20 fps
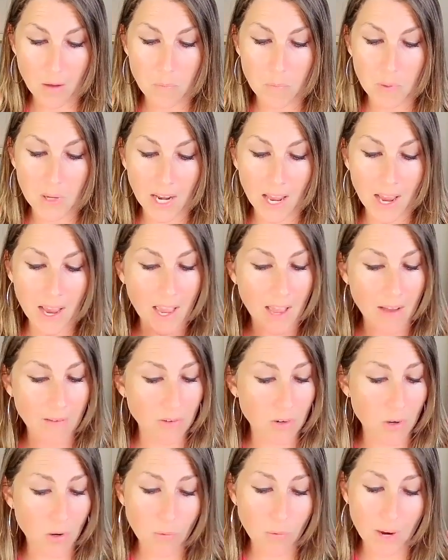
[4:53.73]
But I
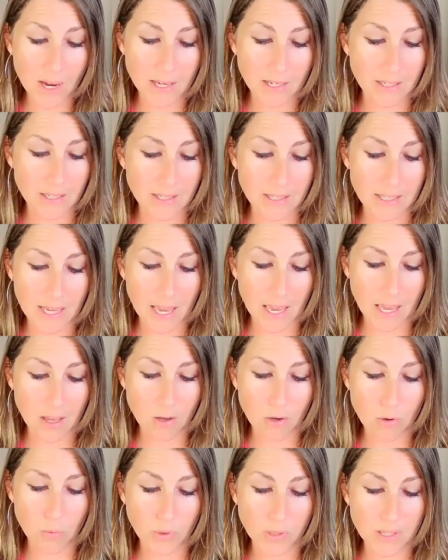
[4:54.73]
have no right to say
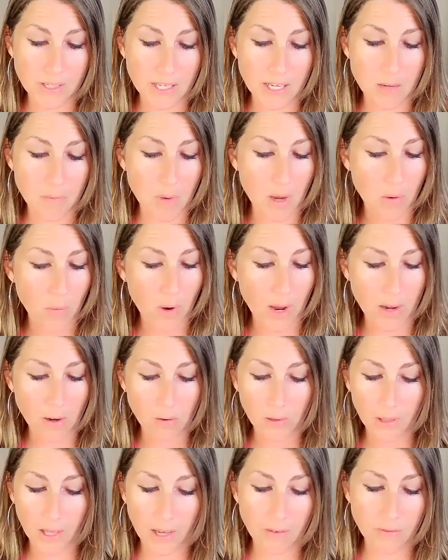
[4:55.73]
who will sit at my right
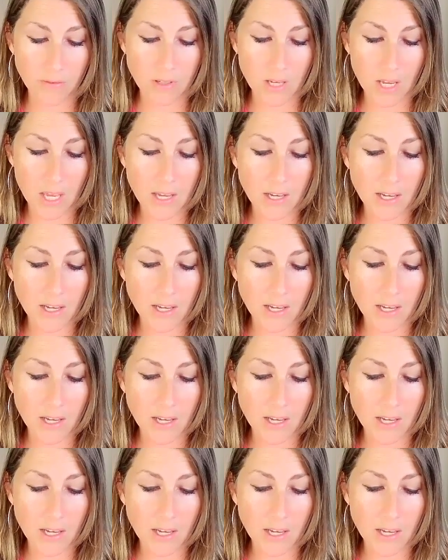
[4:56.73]
or left.